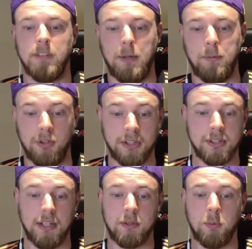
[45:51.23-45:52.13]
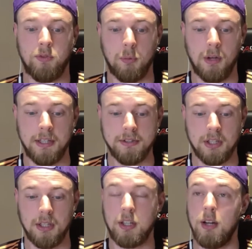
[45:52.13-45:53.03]
really excited for what he's
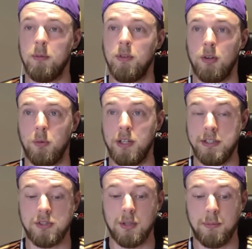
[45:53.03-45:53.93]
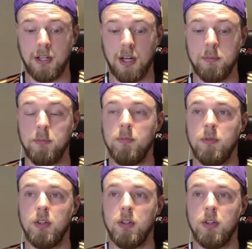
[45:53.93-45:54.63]
going to come or what he's going to become.